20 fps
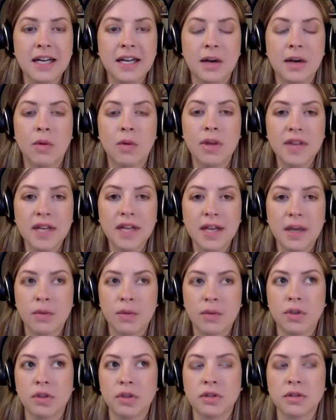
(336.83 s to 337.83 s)
Now, one thing I
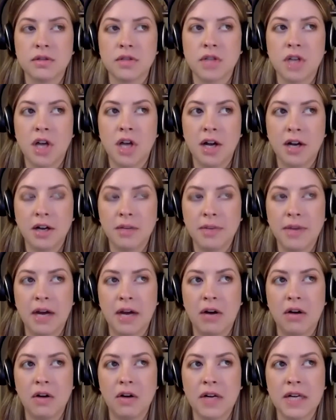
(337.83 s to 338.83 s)
will talk
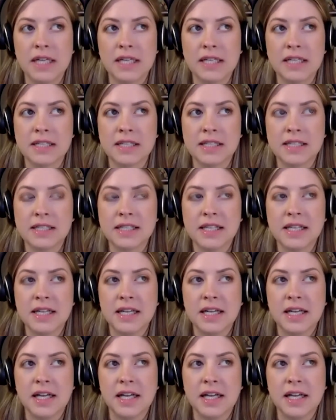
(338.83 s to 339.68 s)
about is